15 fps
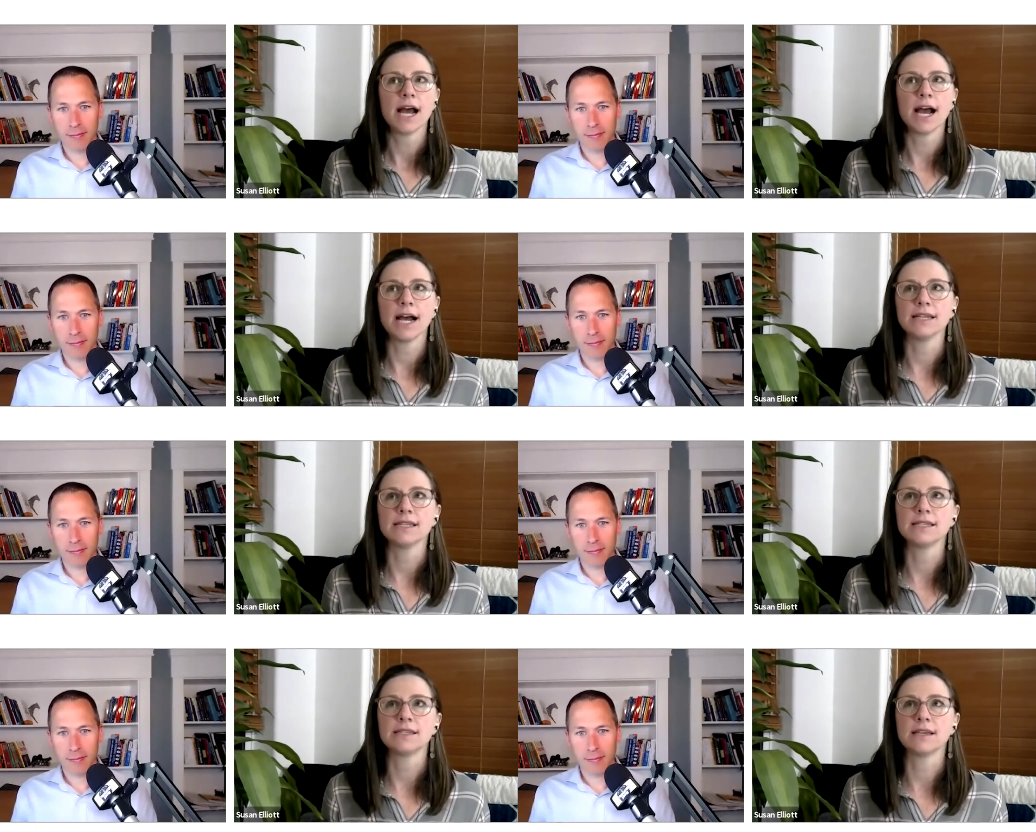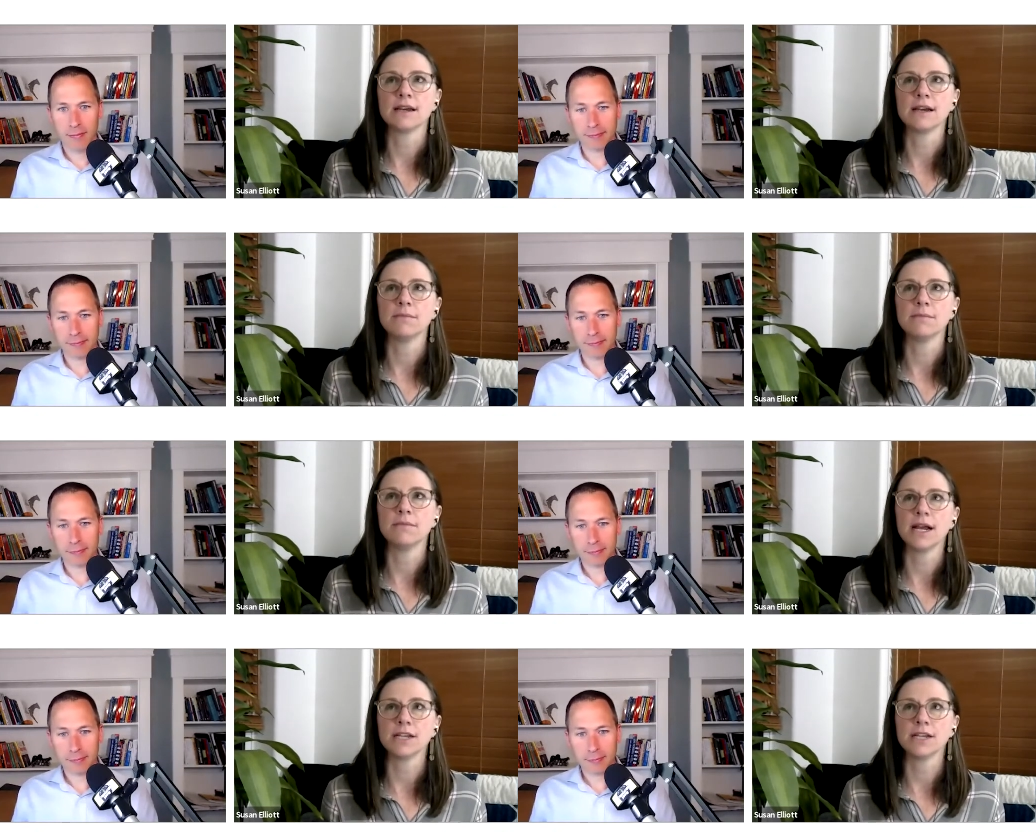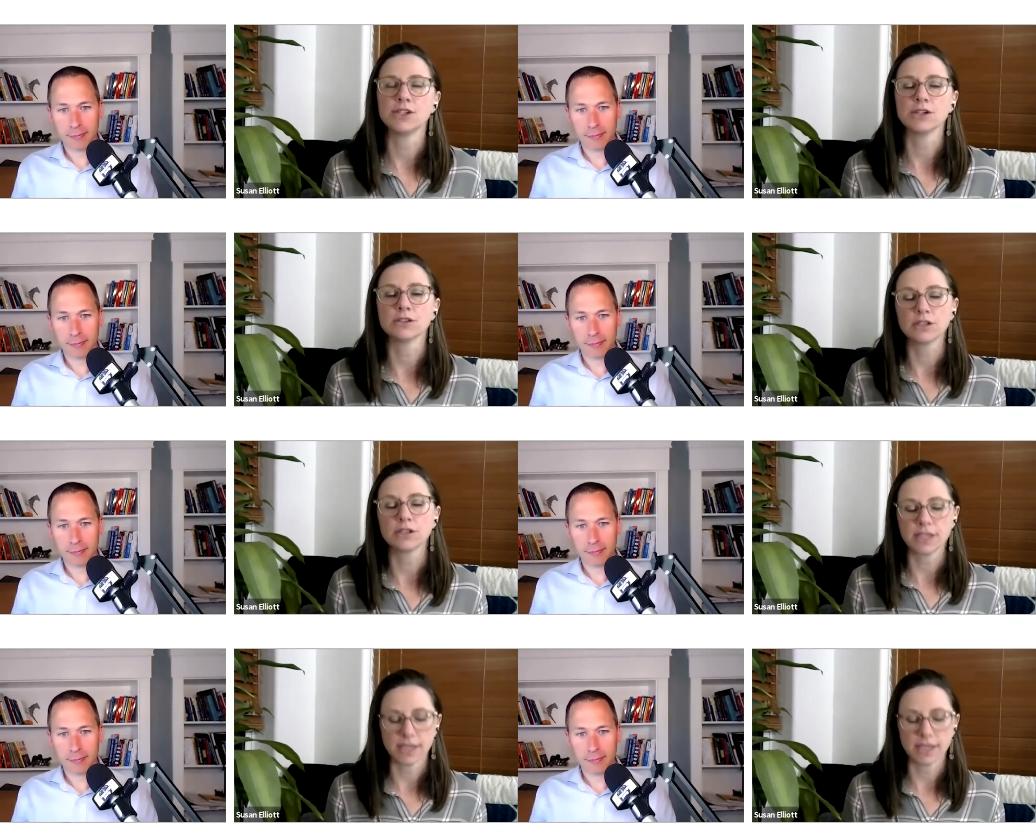Speaker 1: as um, as you're
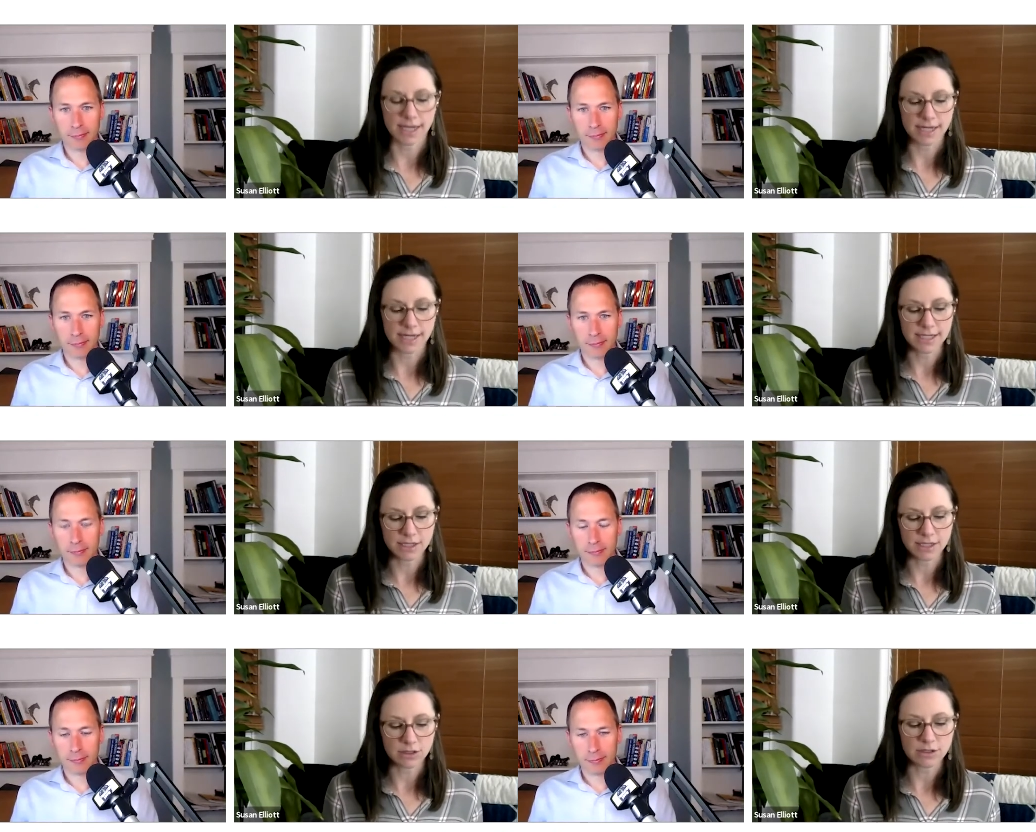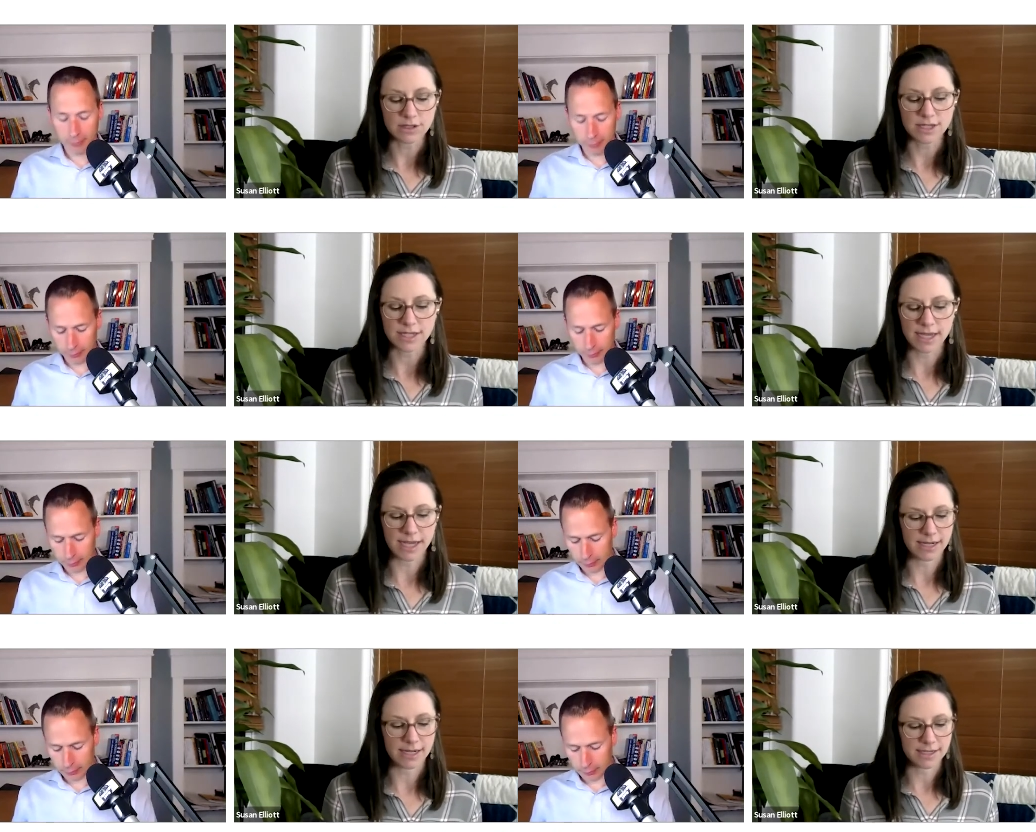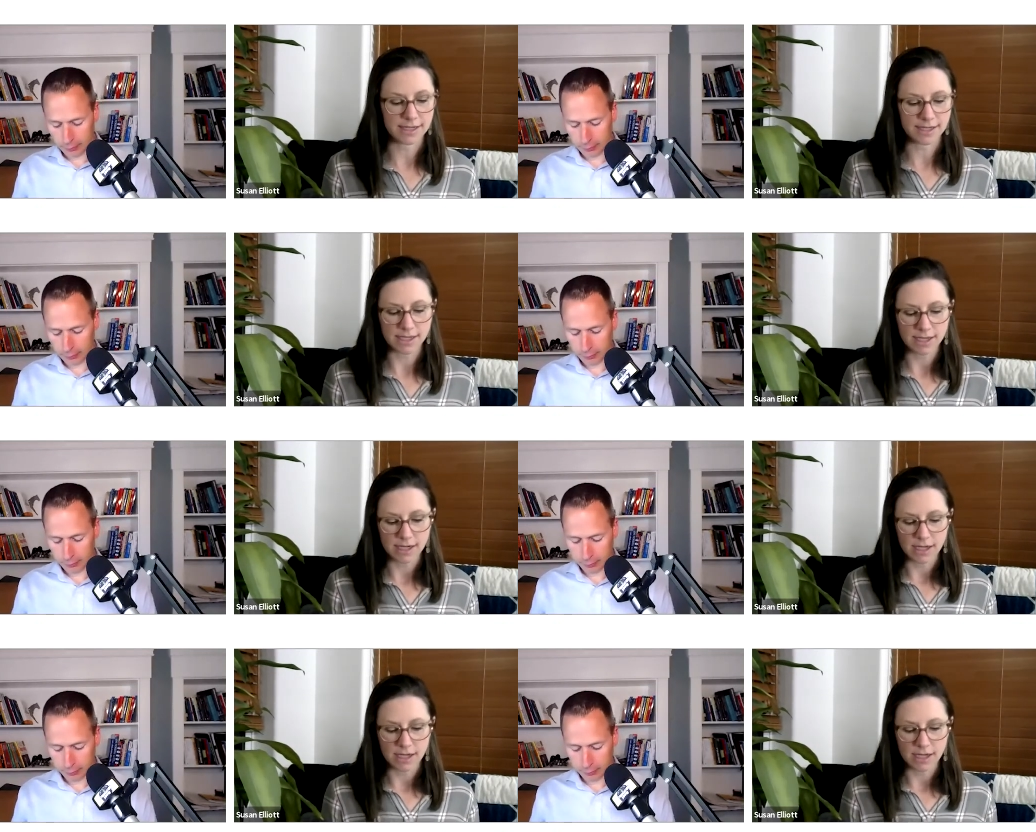looking at deals and